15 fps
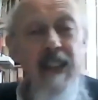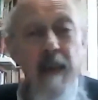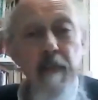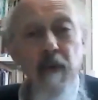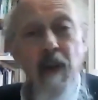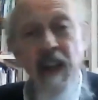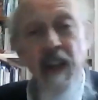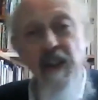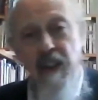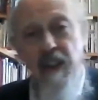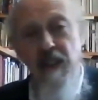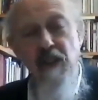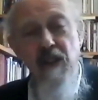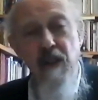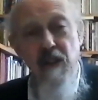up
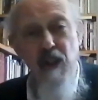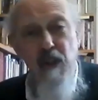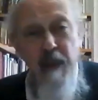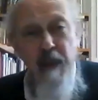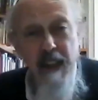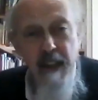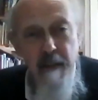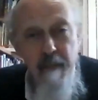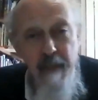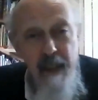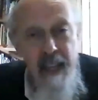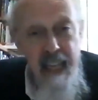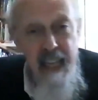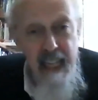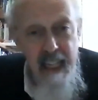residence, so to speak,
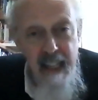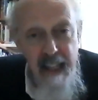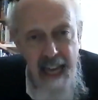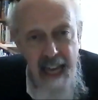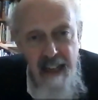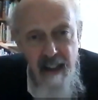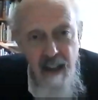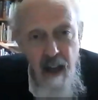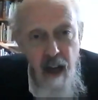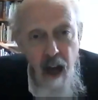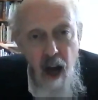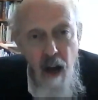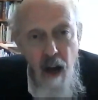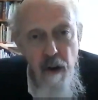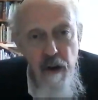in that
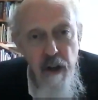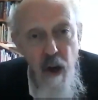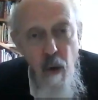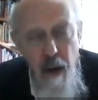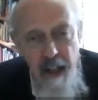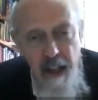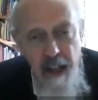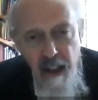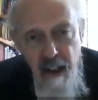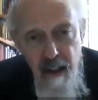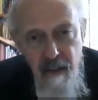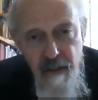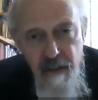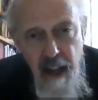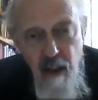noetic
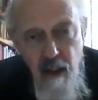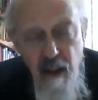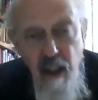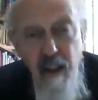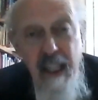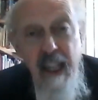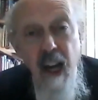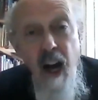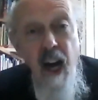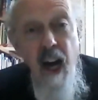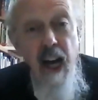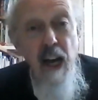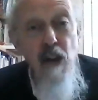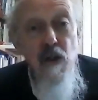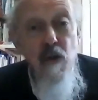faculty, and that
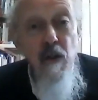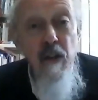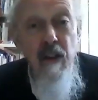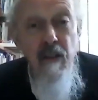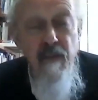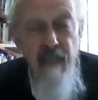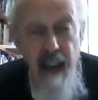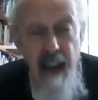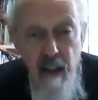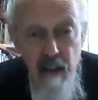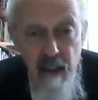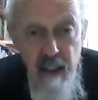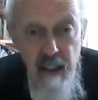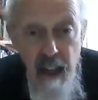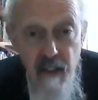higher unitive
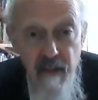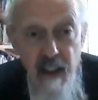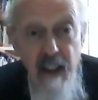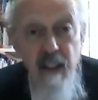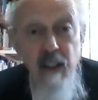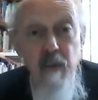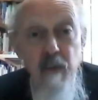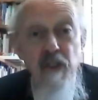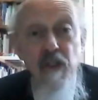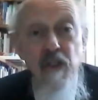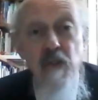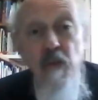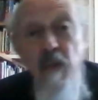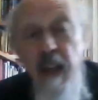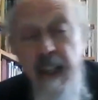faculty, that faculty which
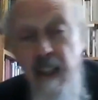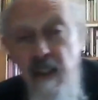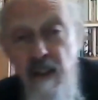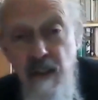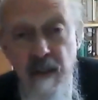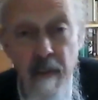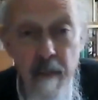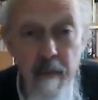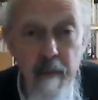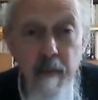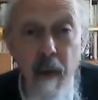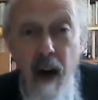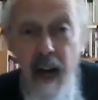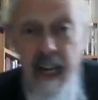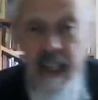directs
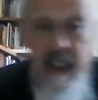mind